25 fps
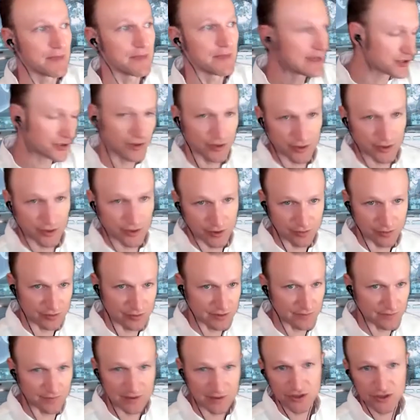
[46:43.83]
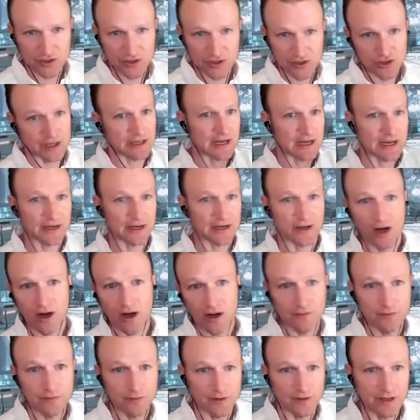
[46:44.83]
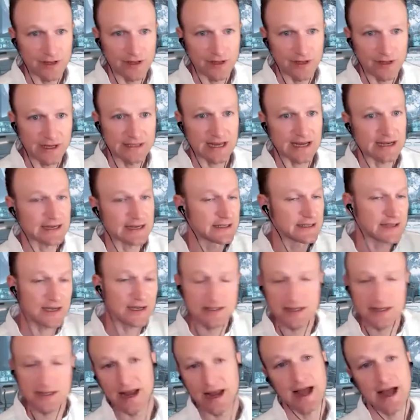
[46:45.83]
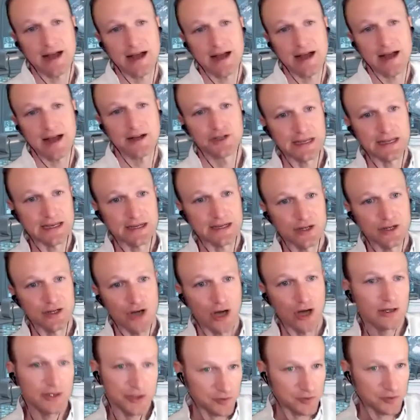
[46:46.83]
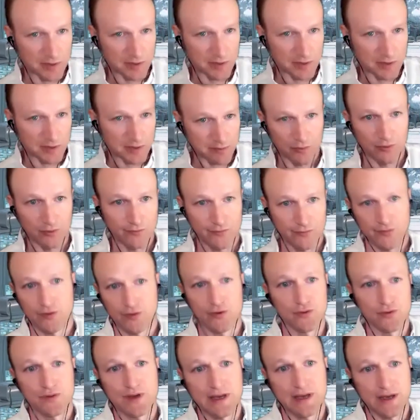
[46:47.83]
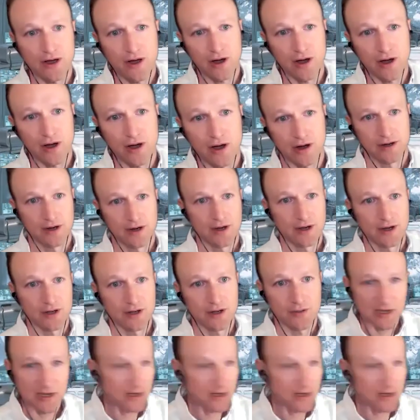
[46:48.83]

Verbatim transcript: major division and conflict and it doesn't actually acknowledge people for who they are